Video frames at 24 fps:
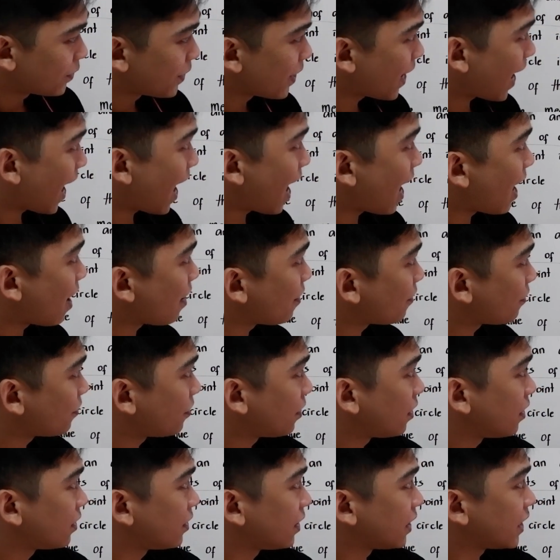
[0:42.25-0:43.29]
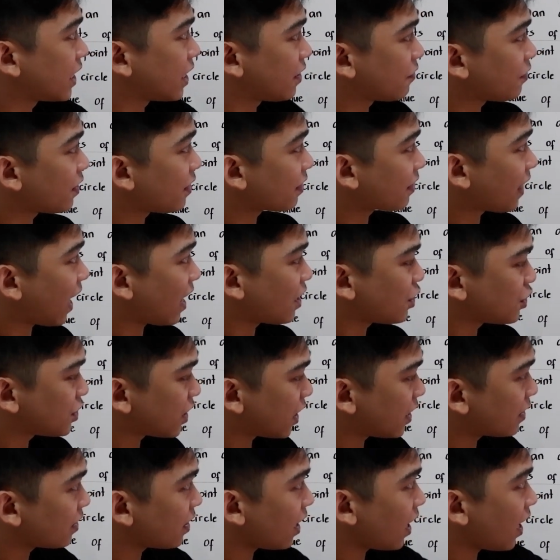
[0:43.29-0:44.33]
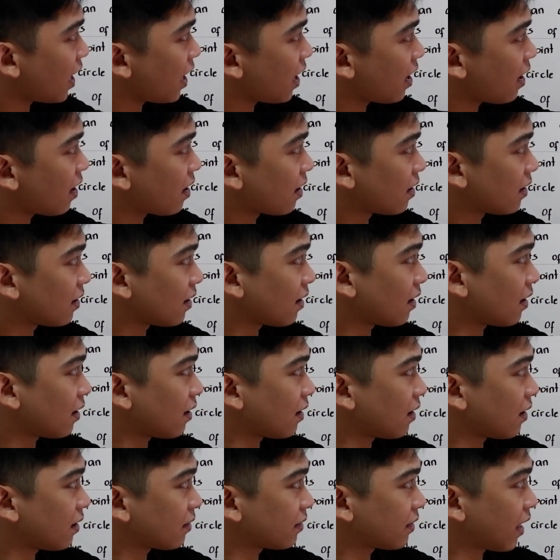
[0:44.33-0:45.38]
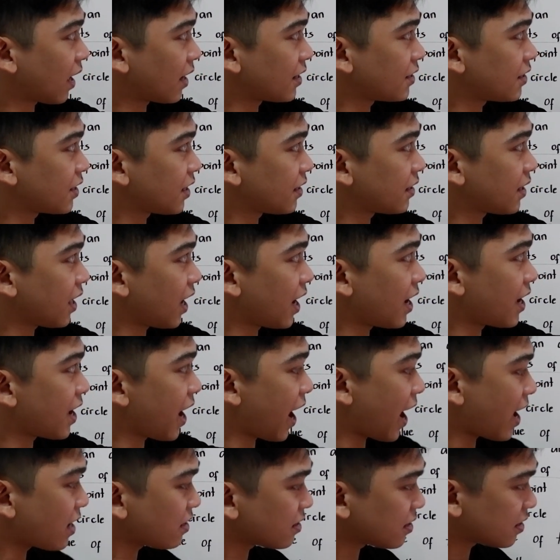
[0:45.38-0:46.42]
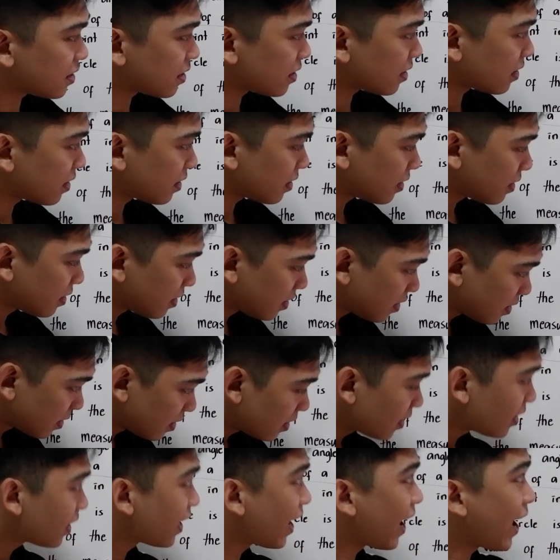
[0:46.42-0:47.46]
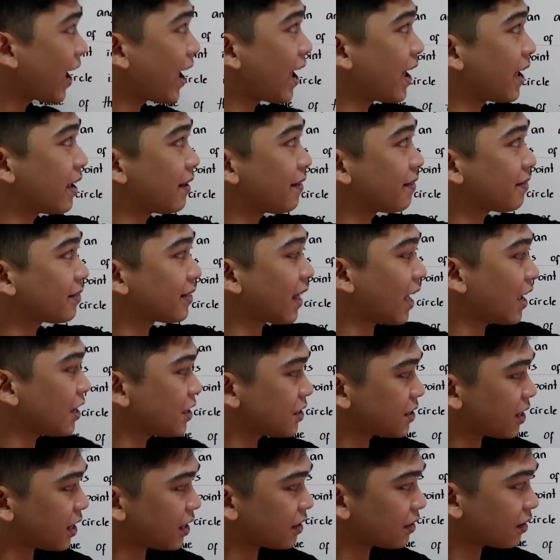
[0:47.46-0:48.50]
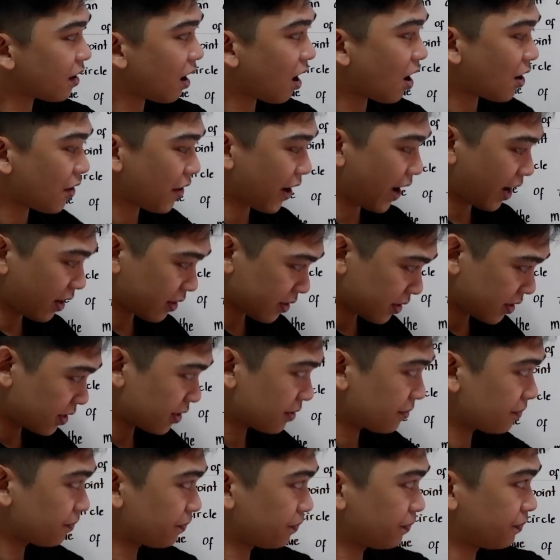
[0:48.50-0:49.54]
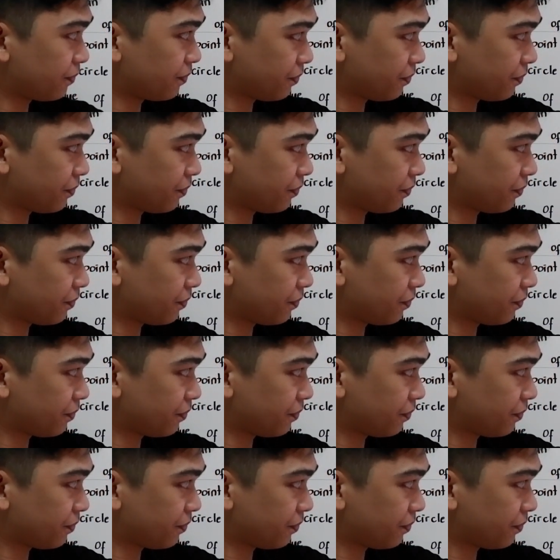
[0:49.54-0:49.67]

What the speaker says: We have the given tangent, tangent AS, and tangent RS.